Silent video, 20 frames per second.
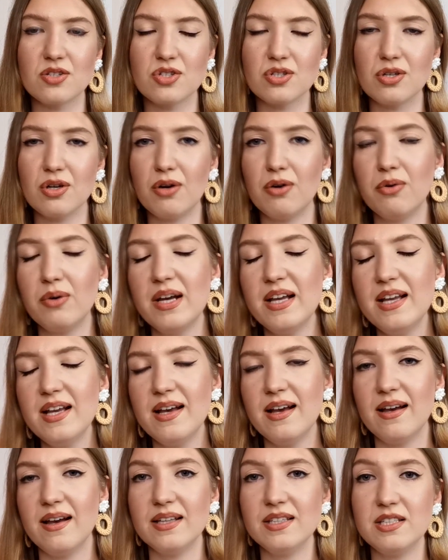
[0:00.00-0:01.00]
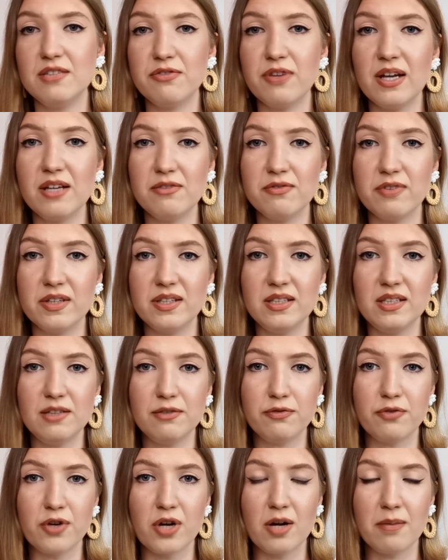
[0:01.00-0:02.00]
So Divine
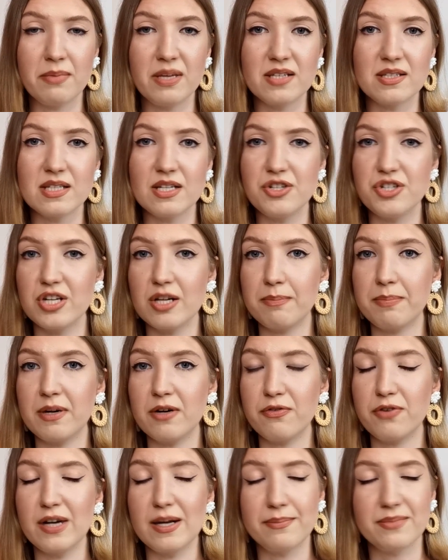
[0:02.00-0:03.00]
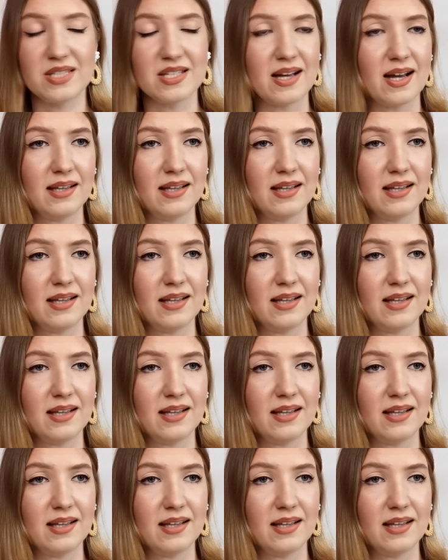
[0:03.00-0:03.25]
Vanille from Essential Parfums,